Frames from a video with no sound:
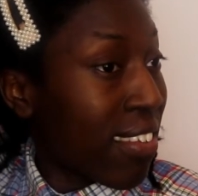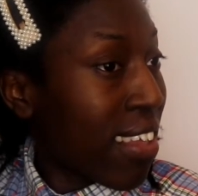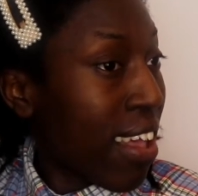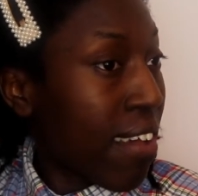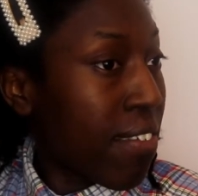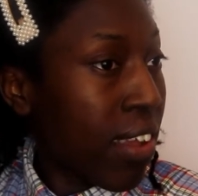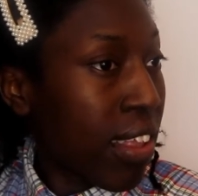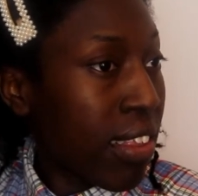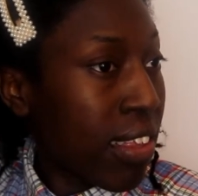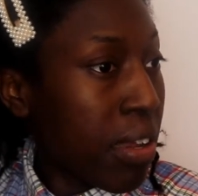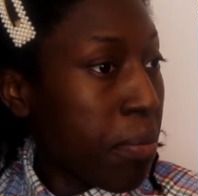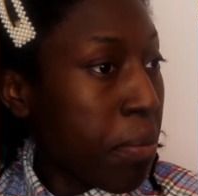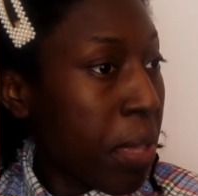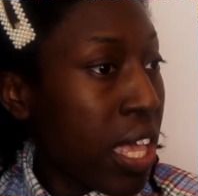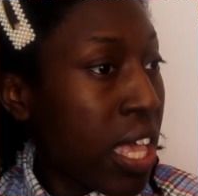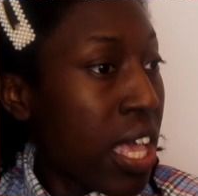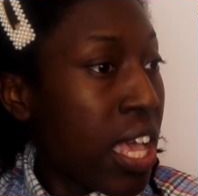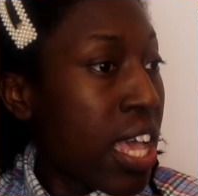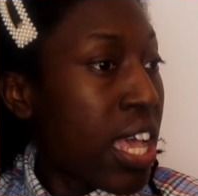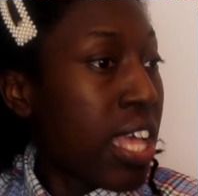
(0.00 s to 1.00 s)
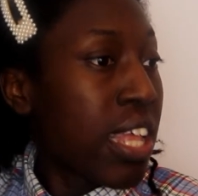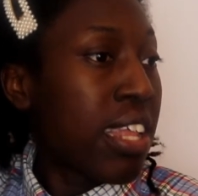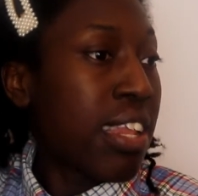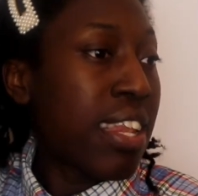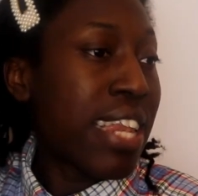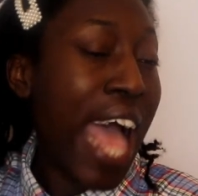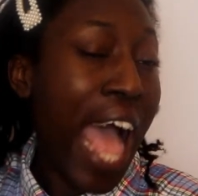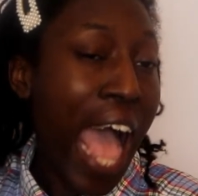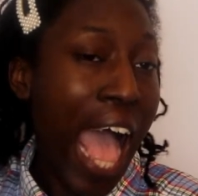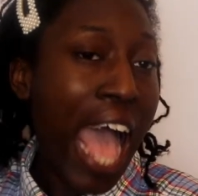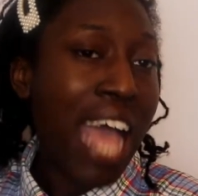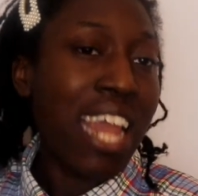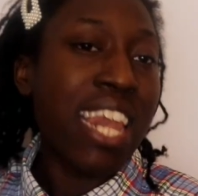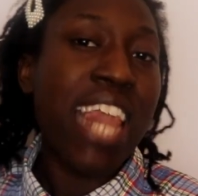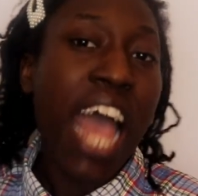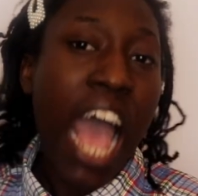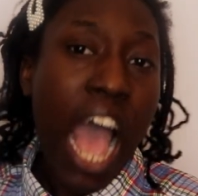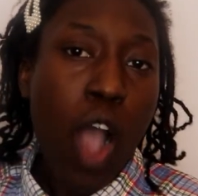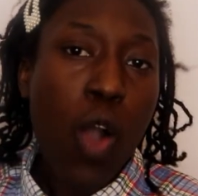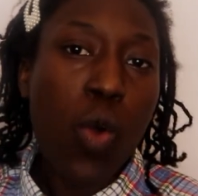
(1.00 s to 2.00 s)
South London to me.
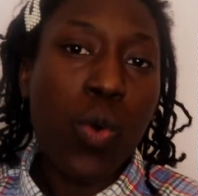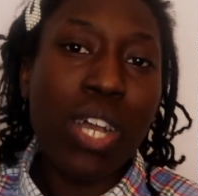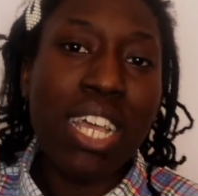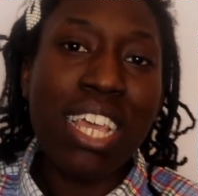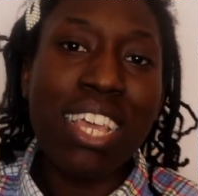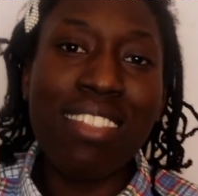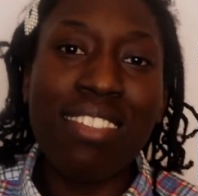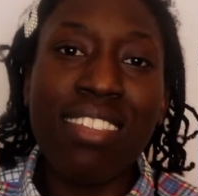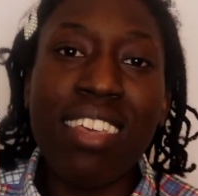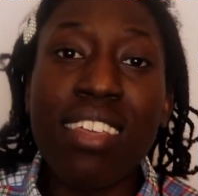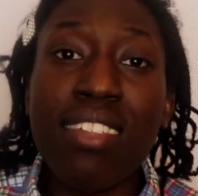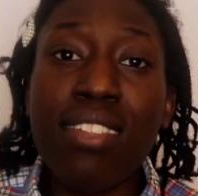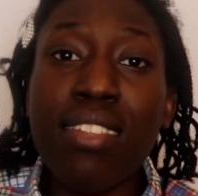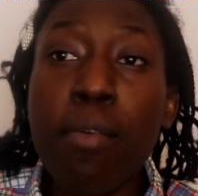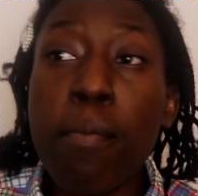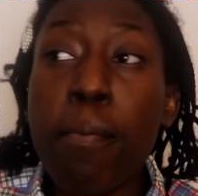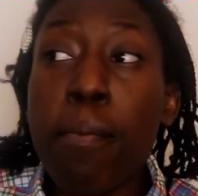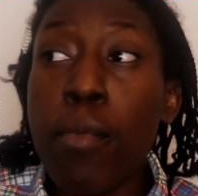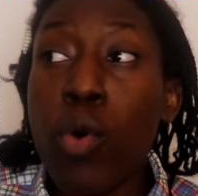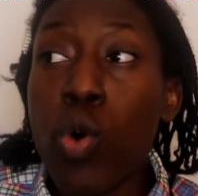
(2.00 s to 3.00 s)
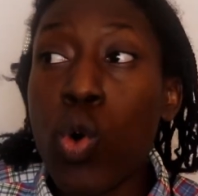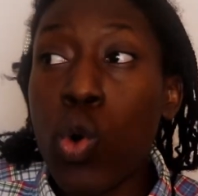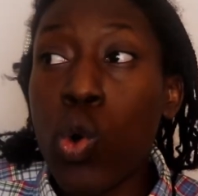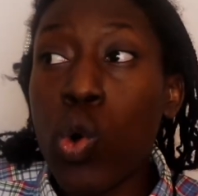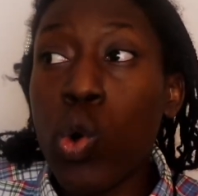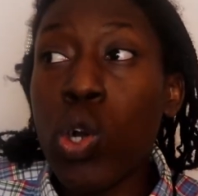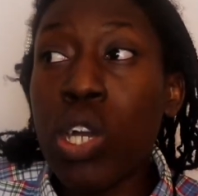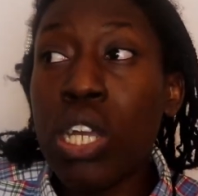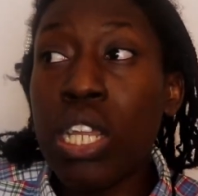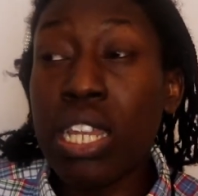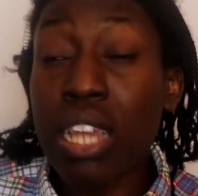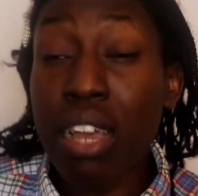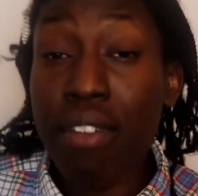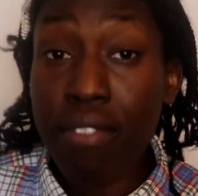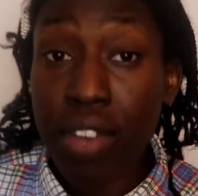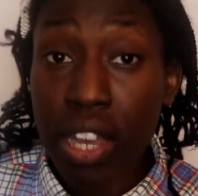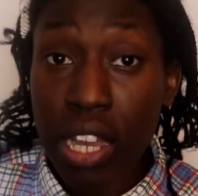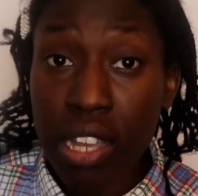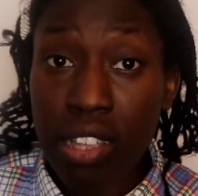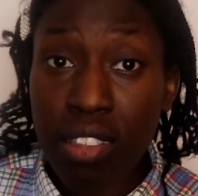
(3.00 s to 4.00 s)
Now it is more
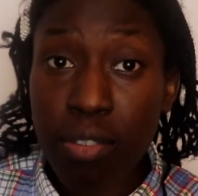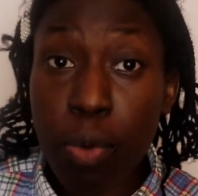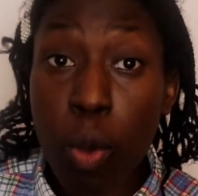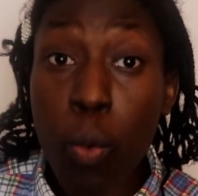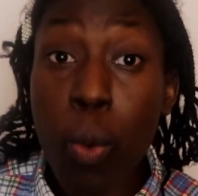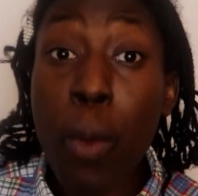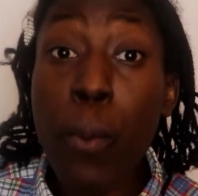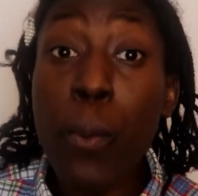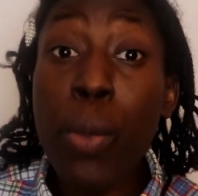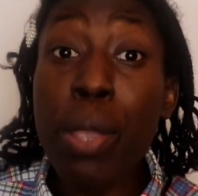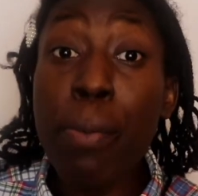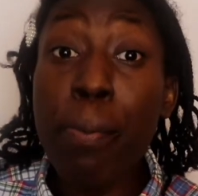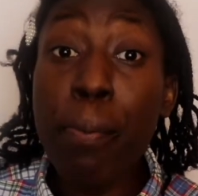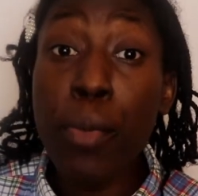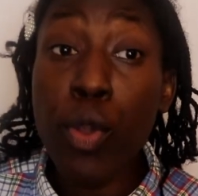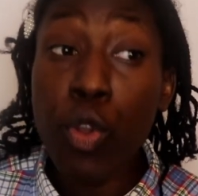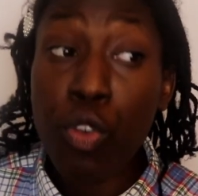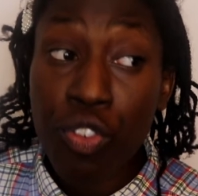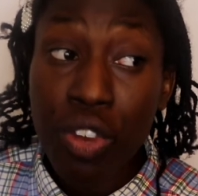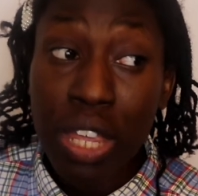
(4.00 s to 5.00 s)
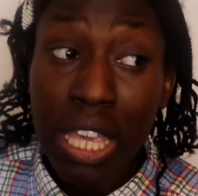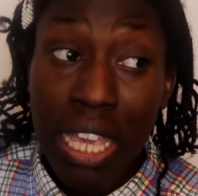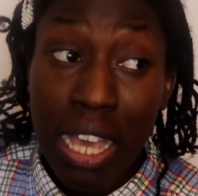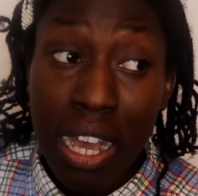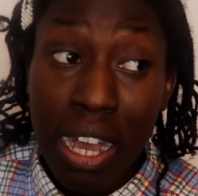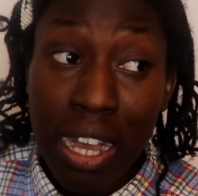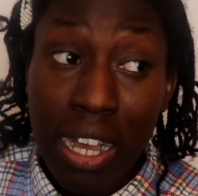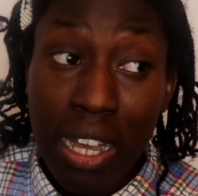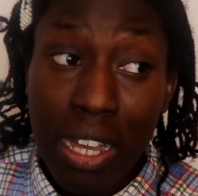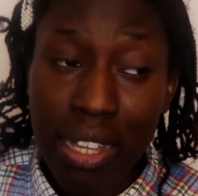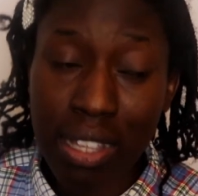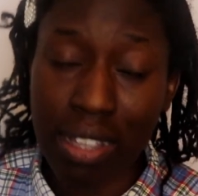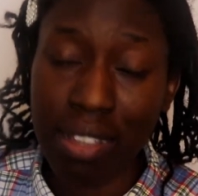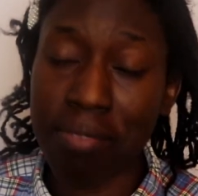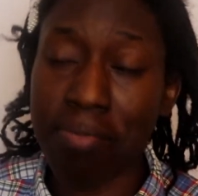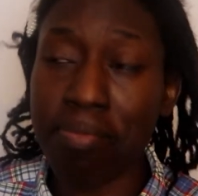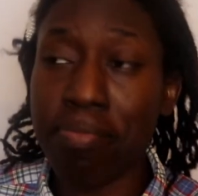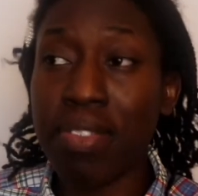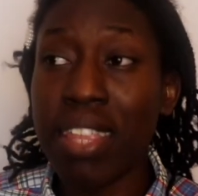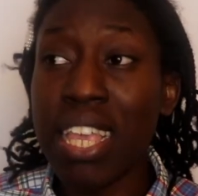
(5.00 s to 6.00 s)
diverse, but when we moved here,
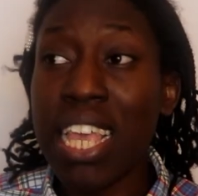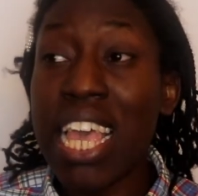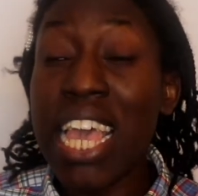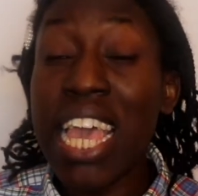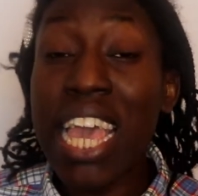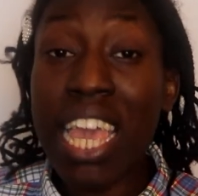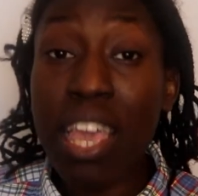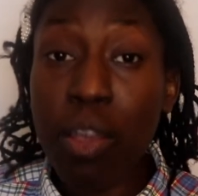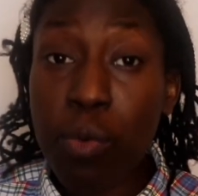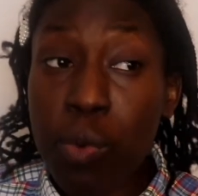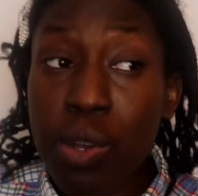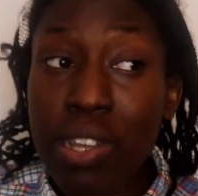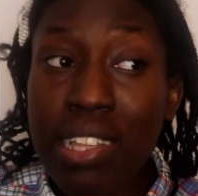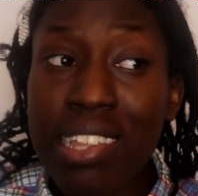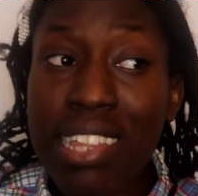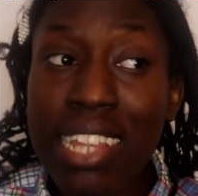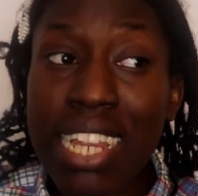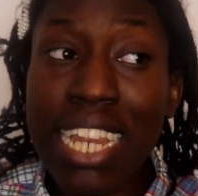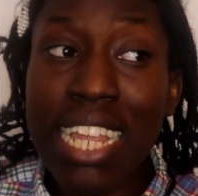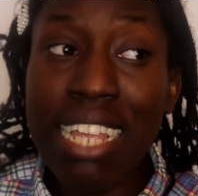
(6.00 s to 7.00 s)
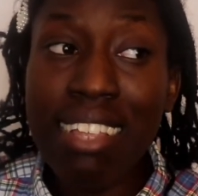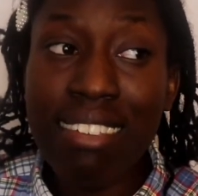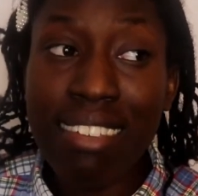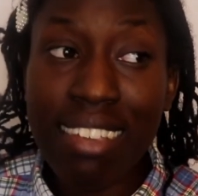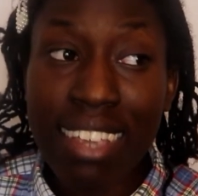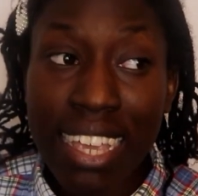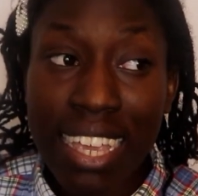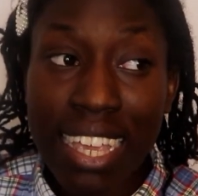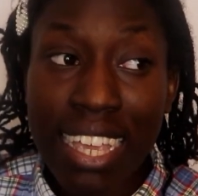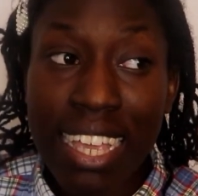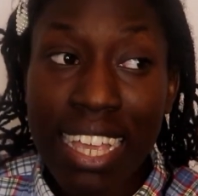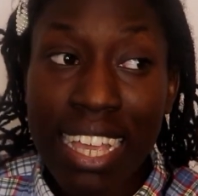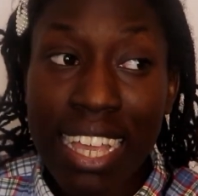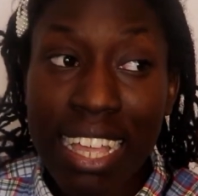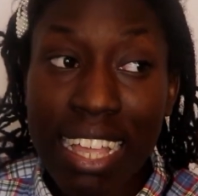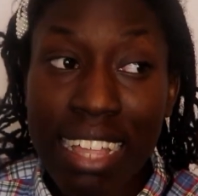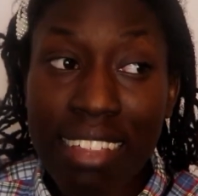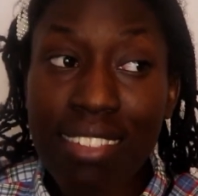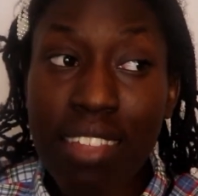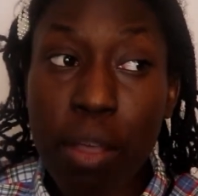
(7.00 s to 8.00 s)
it was legit.
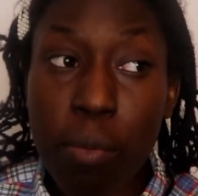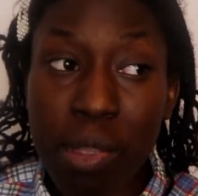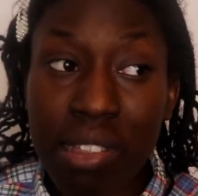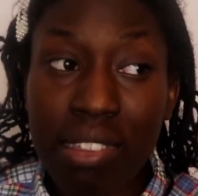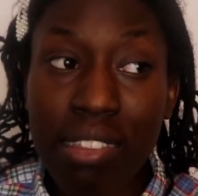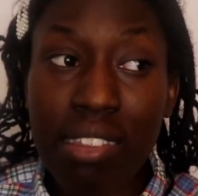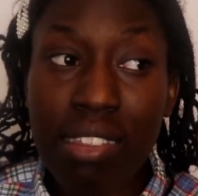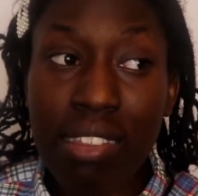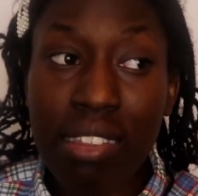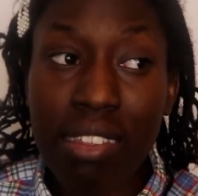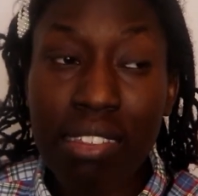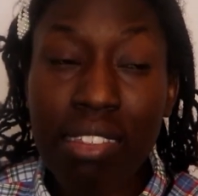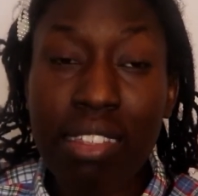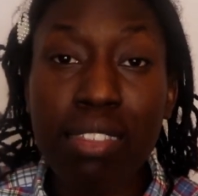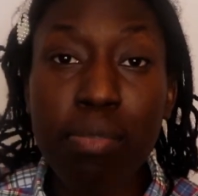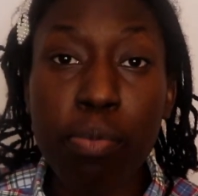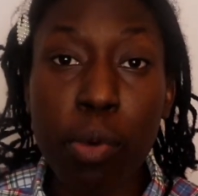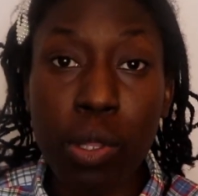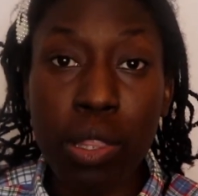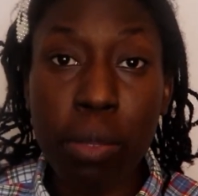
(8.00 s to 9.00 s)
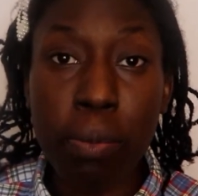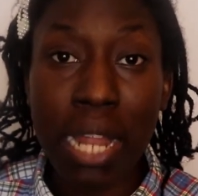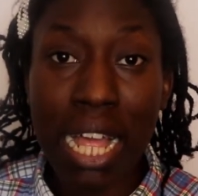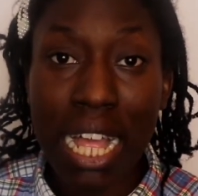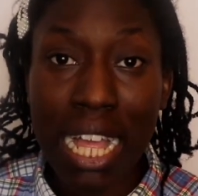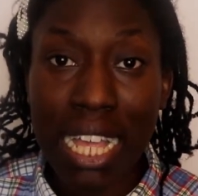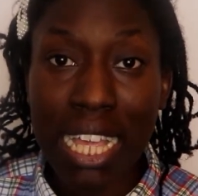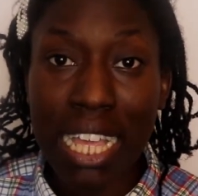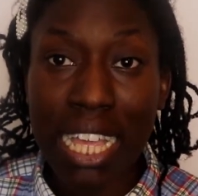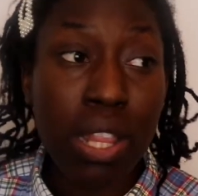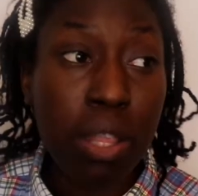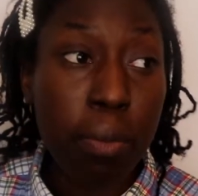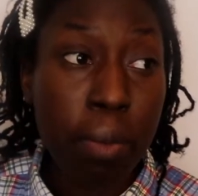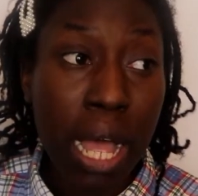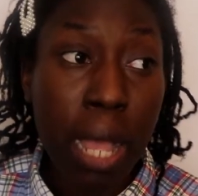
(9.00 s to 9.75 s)
In some instances, spot the black, where the